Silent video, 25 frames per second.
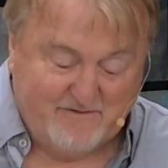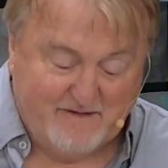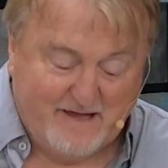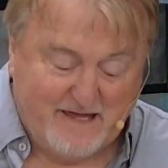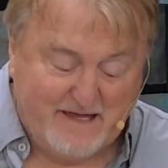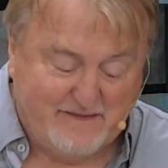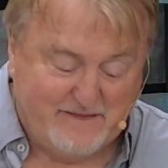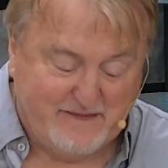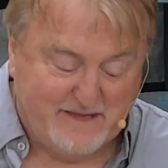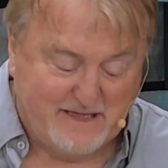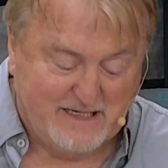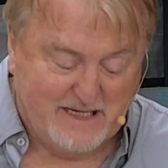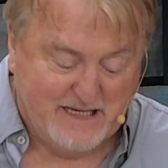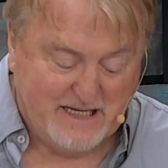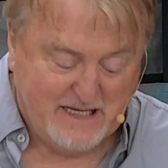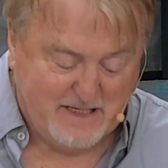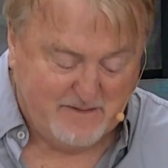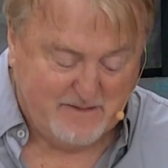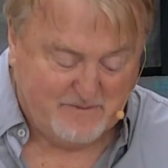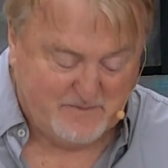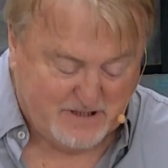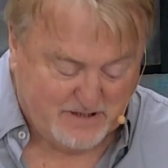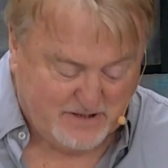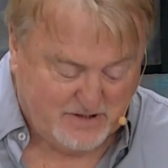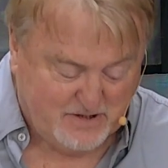Faith in
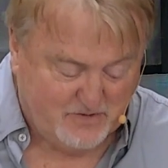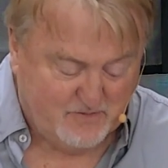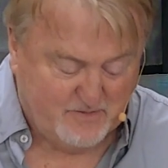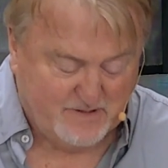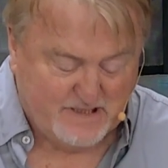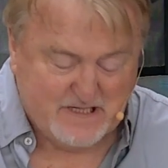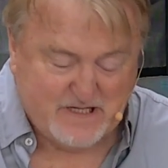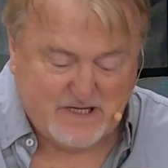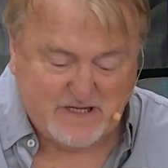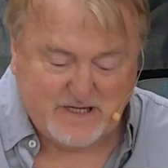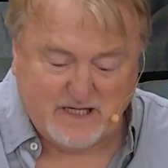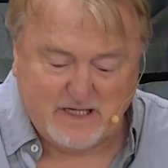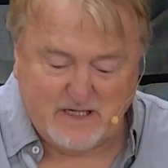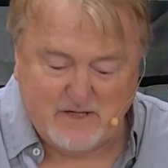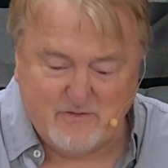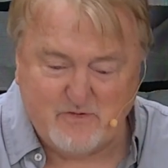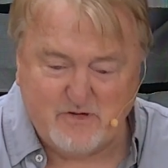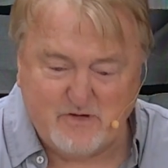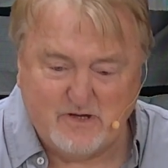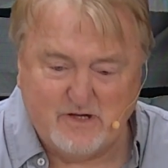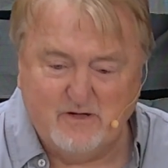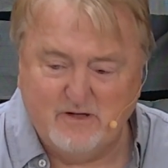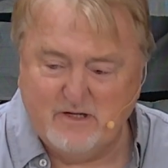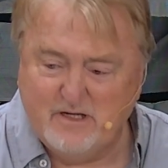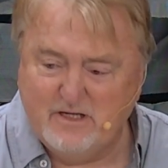him to do what he said he
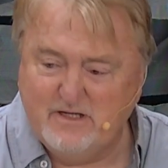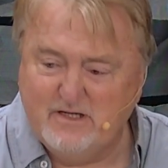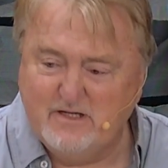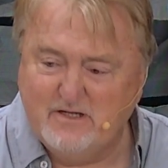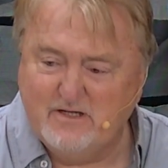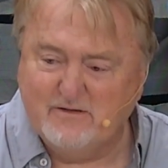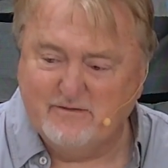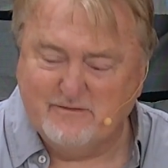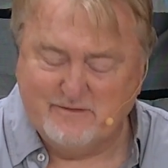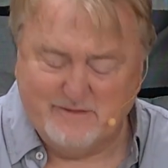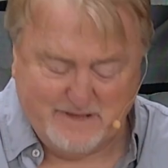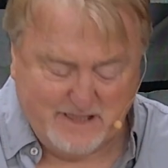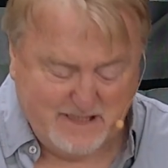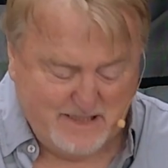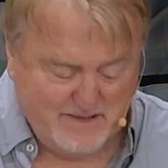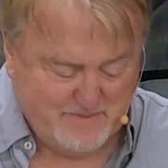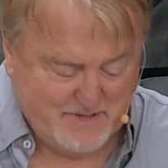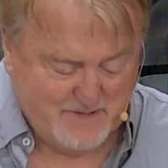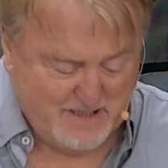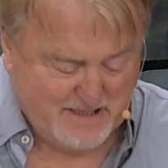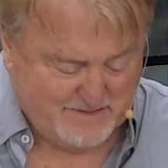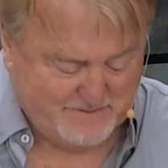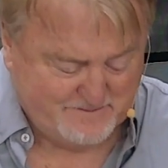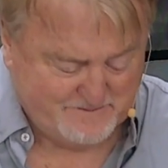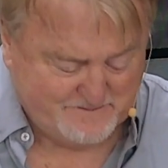was going to do.
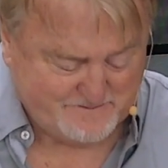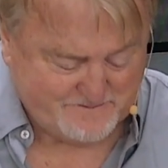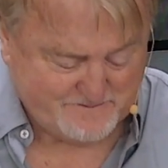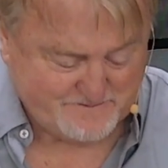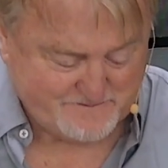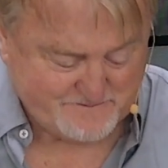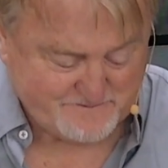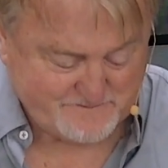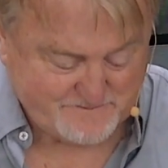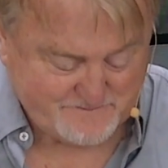Amen.